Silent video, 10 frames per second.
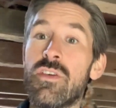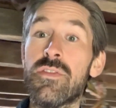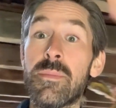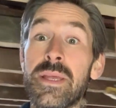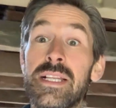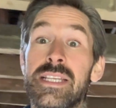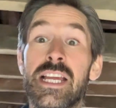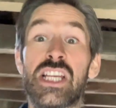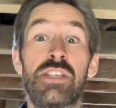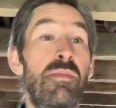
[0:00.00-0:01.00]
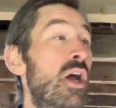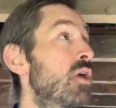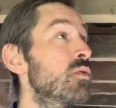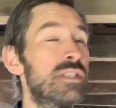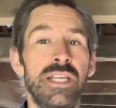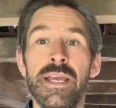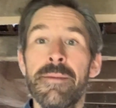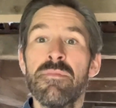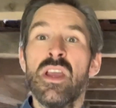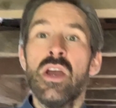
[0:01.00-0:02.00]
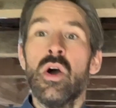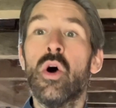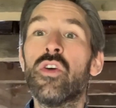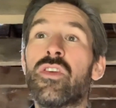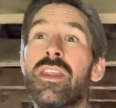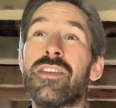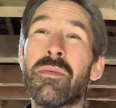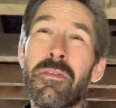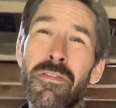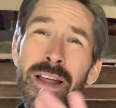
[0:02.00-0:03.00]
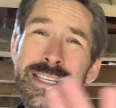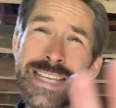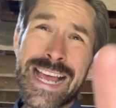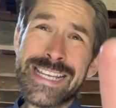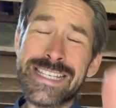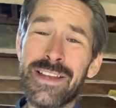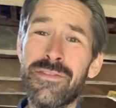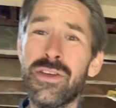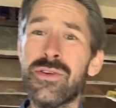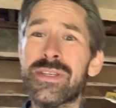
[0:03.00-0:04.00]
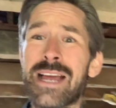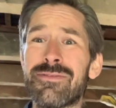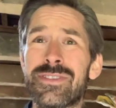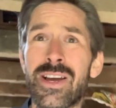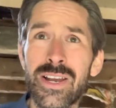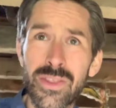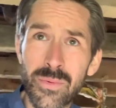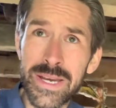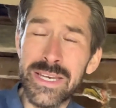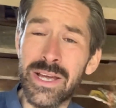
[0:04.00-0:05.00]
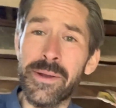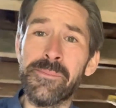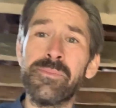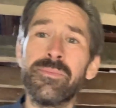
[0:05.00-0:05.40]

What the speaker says: of the building exposed. Also, there's some fantastic views outside of the window.